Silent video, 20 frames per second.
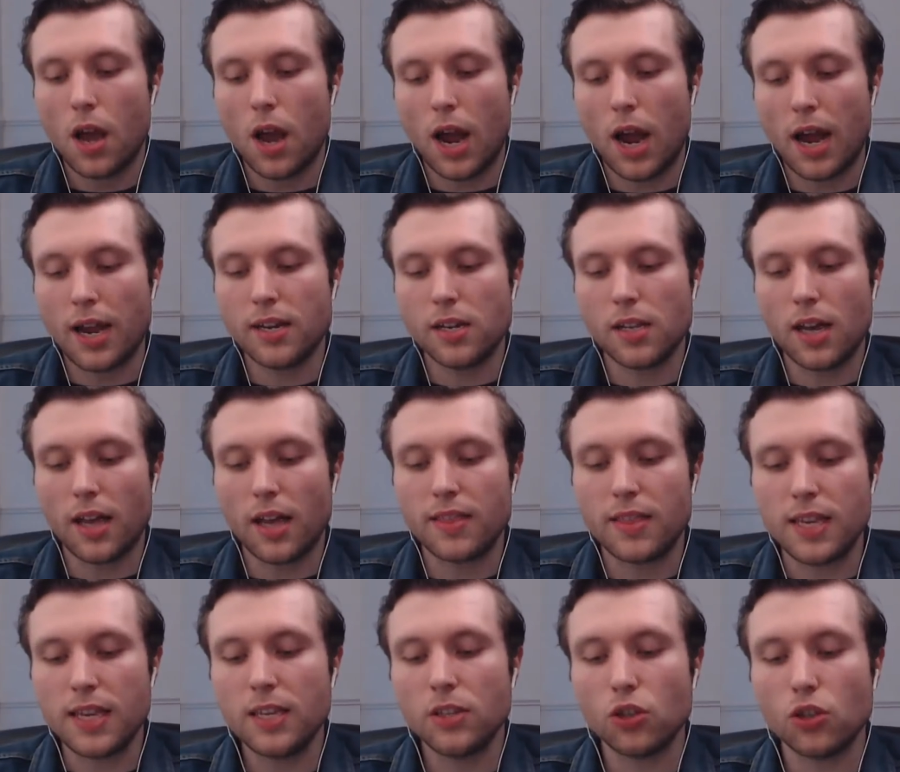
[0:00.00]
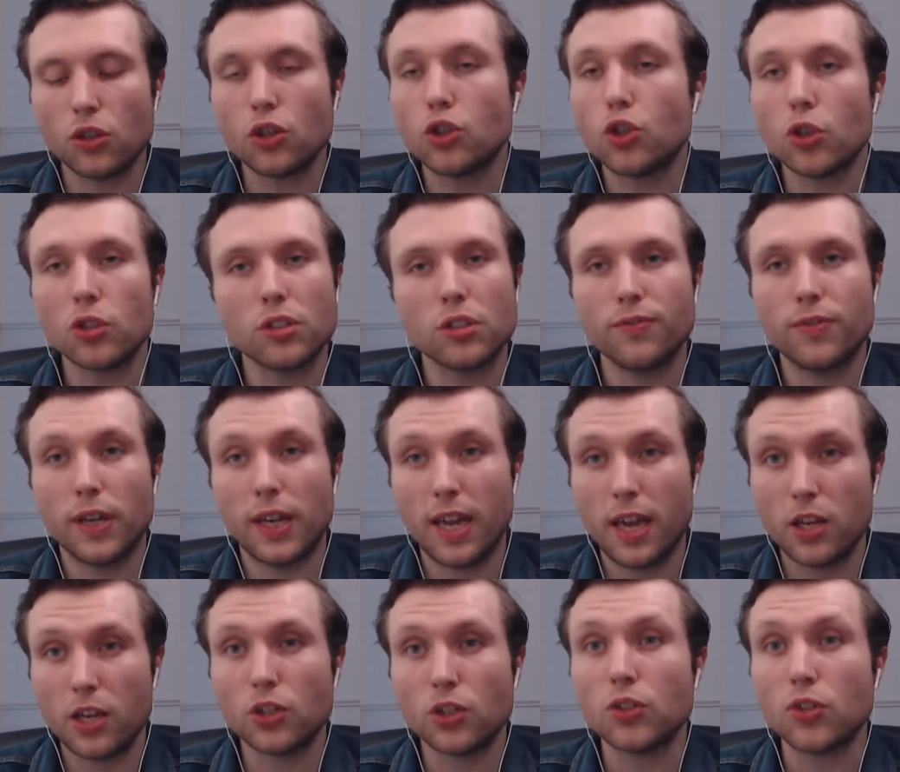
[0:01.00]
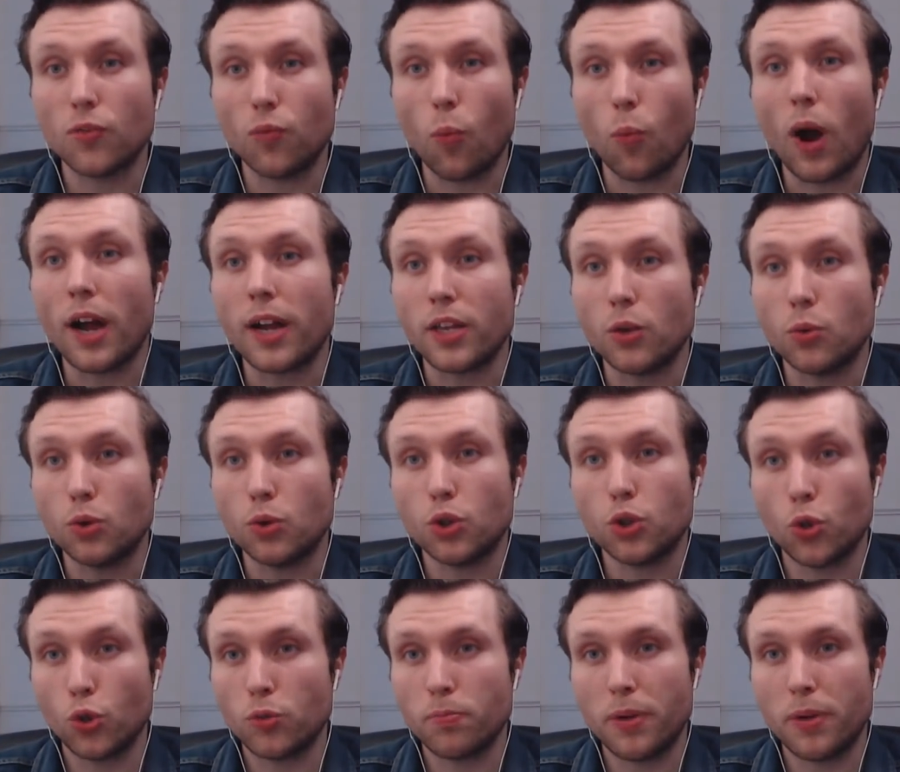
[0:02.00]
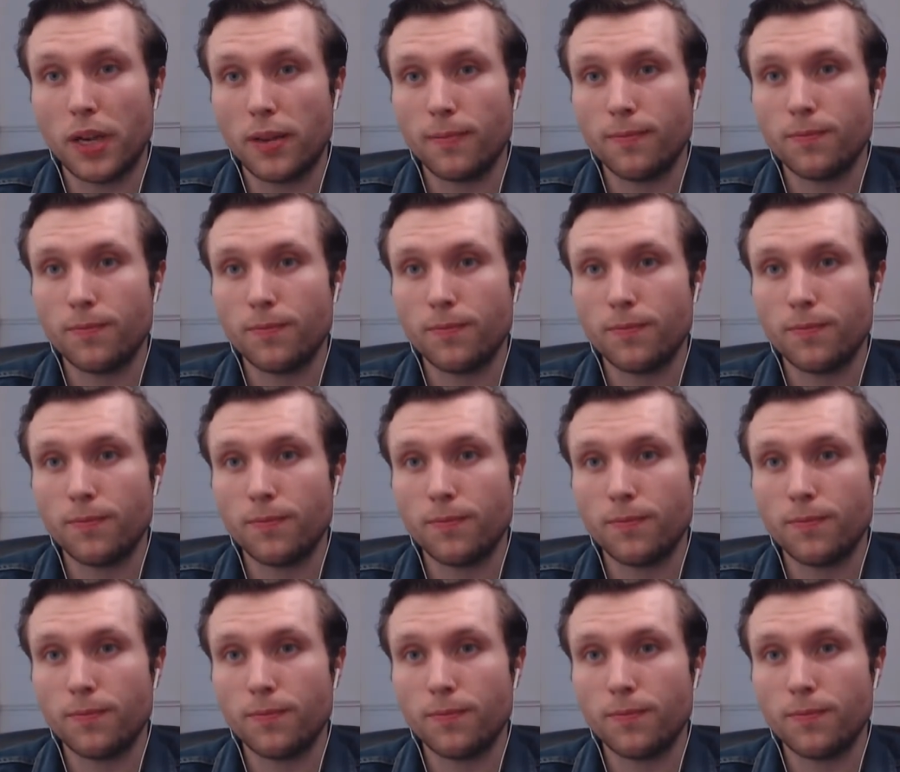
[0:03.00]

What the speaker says: and that these are the justifications of why you should be.